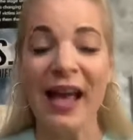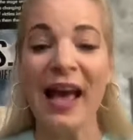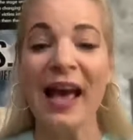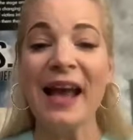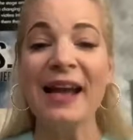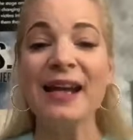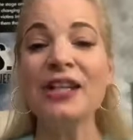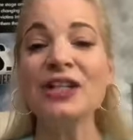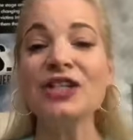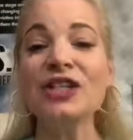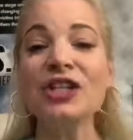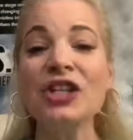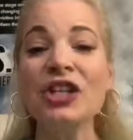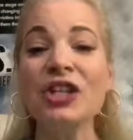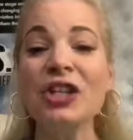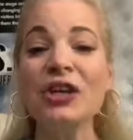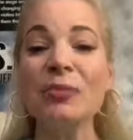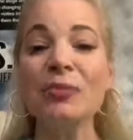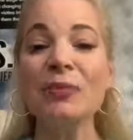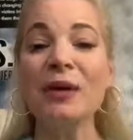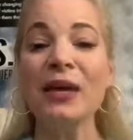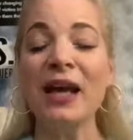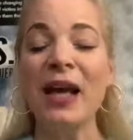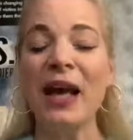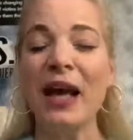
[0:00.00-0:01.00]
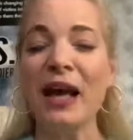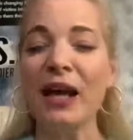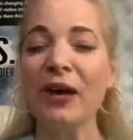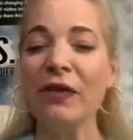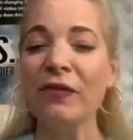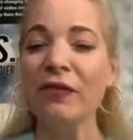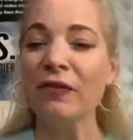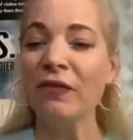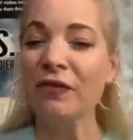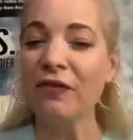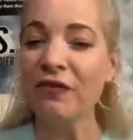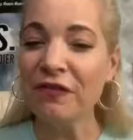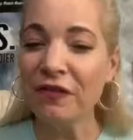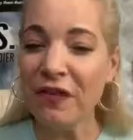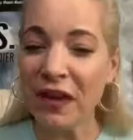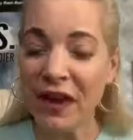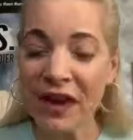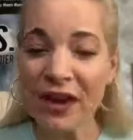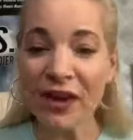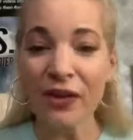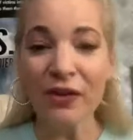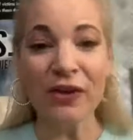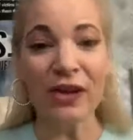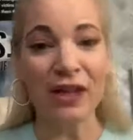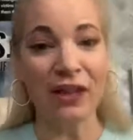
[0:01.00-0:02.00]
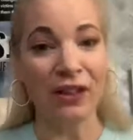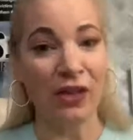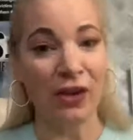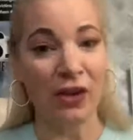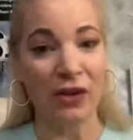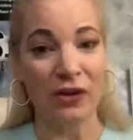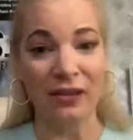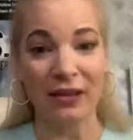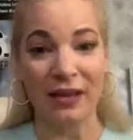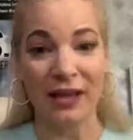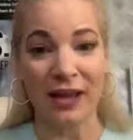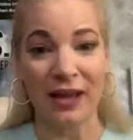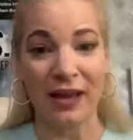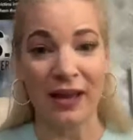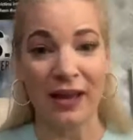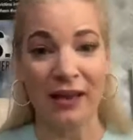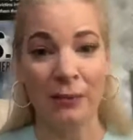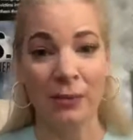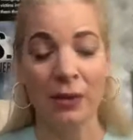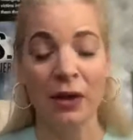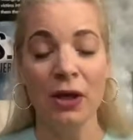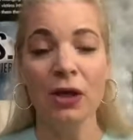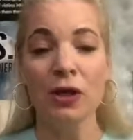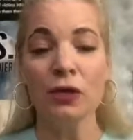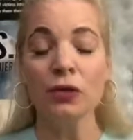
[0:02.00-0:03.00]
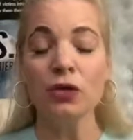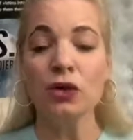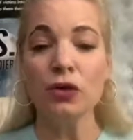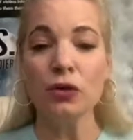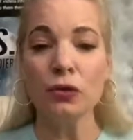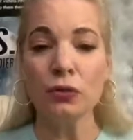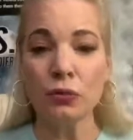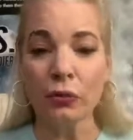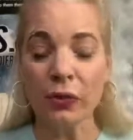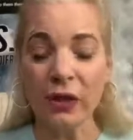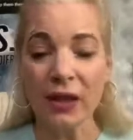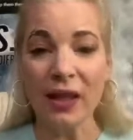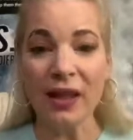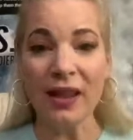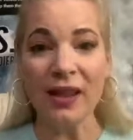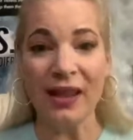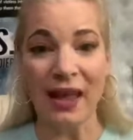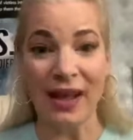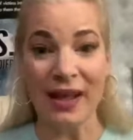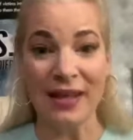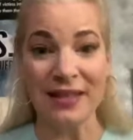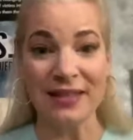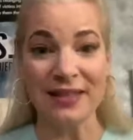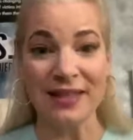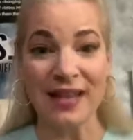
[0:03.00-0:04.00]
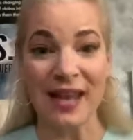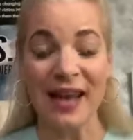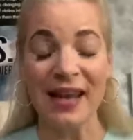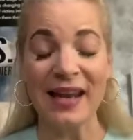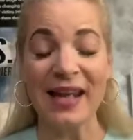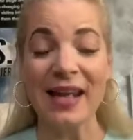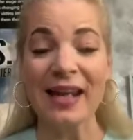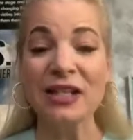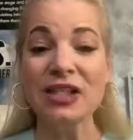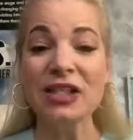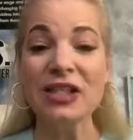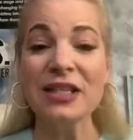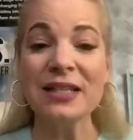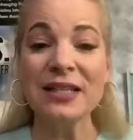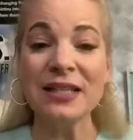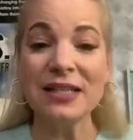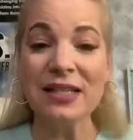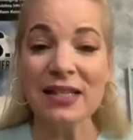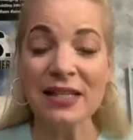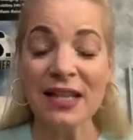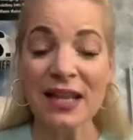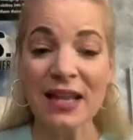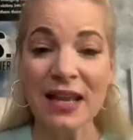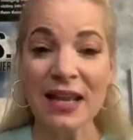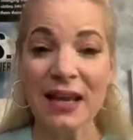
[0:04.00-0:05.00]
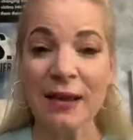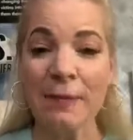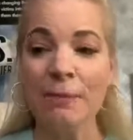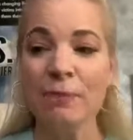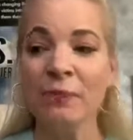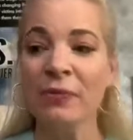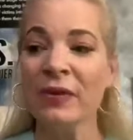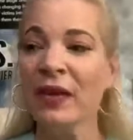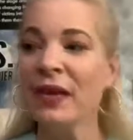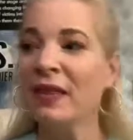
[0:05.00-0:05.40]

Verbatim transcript: And it took me a very long time to realize that and to see